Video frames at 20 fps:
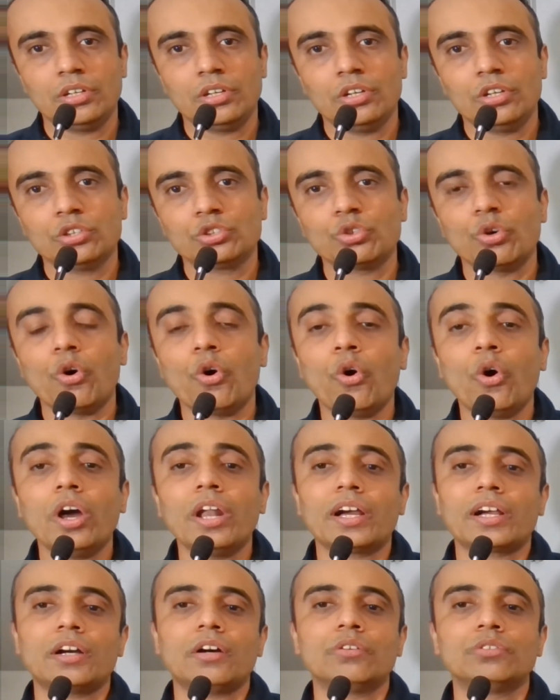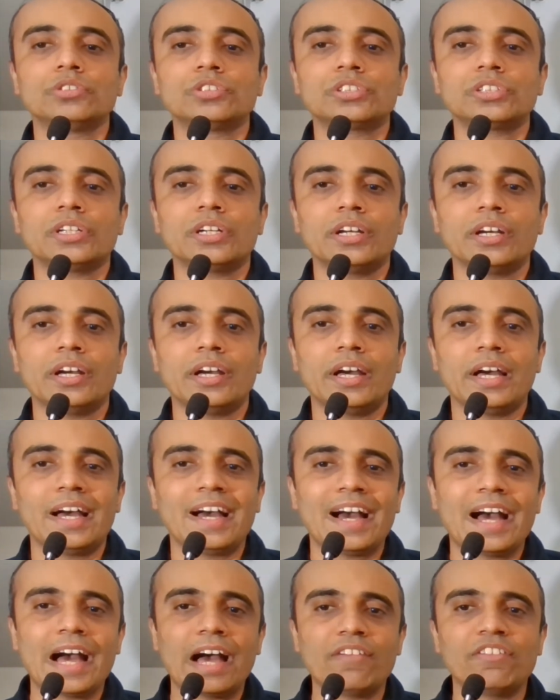So all accounts
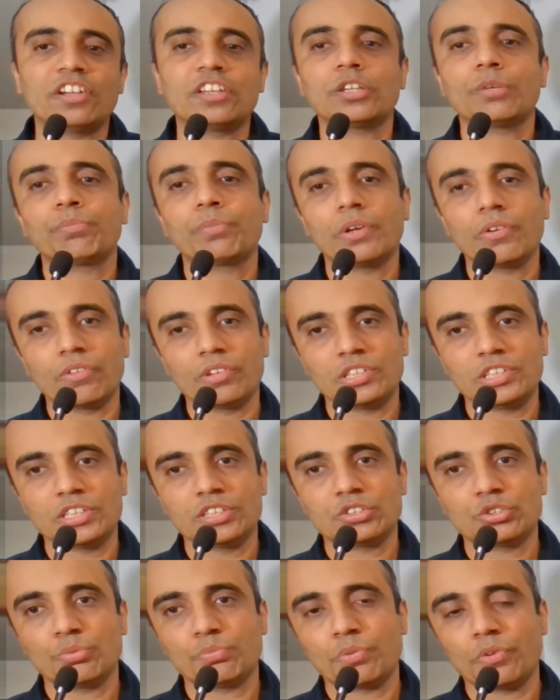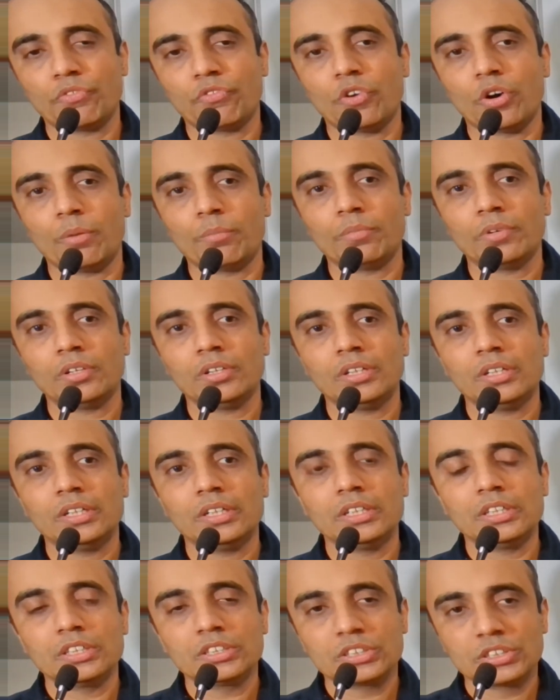having the privileges to perform
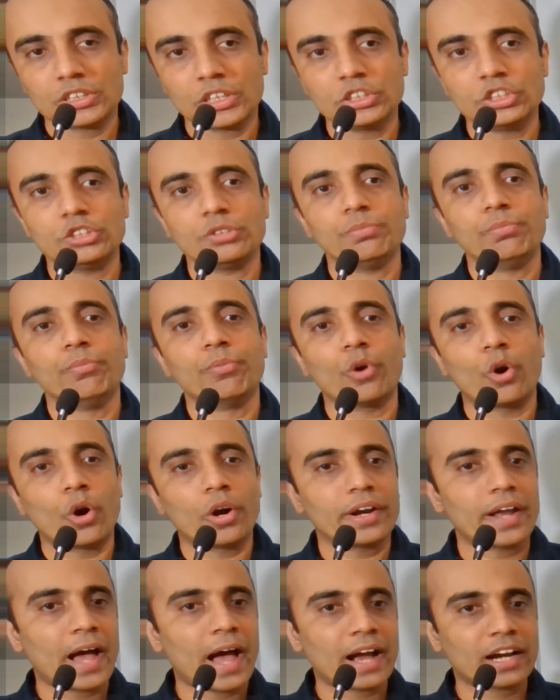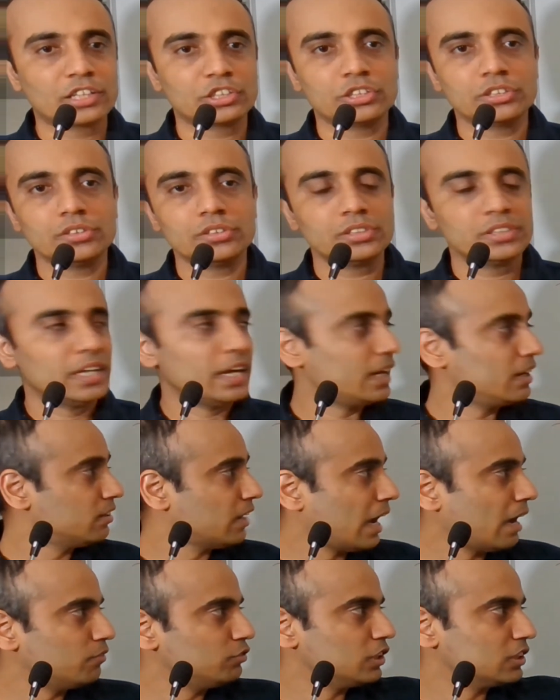such broad actions and
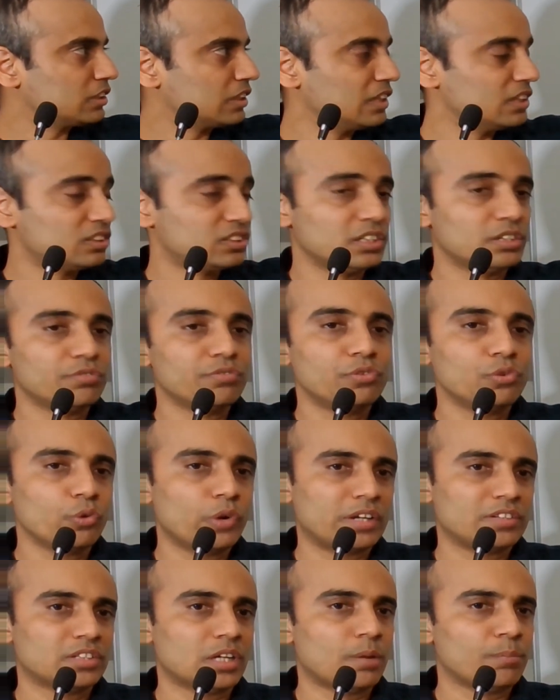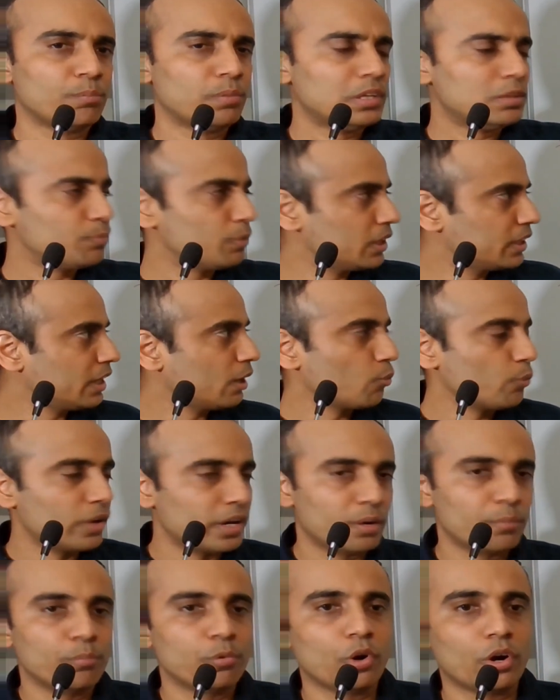I've just listed few examples but they are very
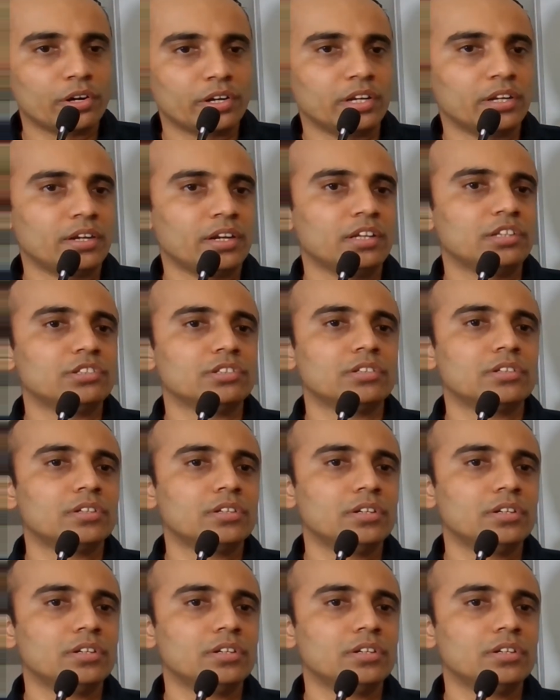broad in nature